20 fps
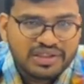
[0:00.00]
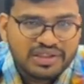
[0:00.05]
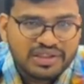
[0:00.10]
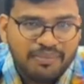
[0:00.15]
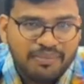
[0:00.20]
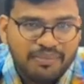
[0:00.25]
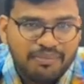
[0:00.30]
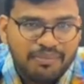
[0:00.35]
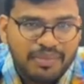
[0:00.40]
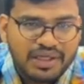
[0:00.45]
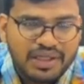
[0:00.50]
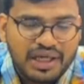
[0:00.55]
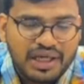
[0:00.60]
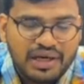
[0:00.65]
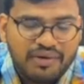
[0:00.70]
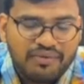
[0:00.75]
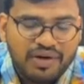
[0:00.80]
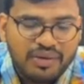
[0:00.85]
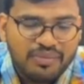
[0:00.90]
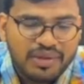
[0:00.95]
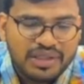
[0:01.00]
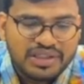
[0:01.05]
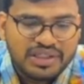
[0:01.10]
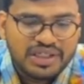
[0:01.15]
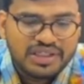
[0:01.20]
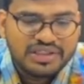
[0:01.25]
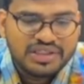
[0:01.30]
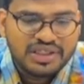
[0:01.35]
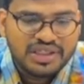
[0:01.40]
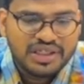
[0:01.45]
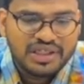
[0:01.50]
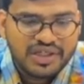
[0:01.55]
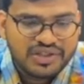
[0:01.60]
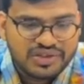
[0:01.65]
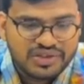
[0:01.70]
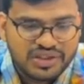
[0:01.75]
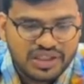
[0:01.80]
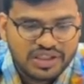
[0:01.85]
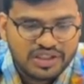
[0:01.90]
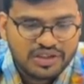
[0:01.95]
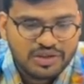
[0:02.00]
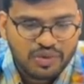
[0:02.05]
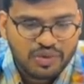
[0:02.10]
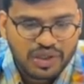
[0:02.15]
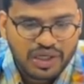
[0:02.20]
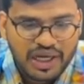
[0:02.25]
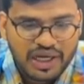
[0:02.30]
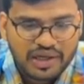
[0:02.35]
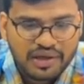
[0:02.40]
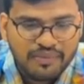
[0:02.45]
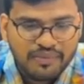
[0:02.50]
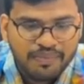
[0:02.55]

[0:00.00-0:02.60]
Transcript: but the available seats in India is just 1 lakh.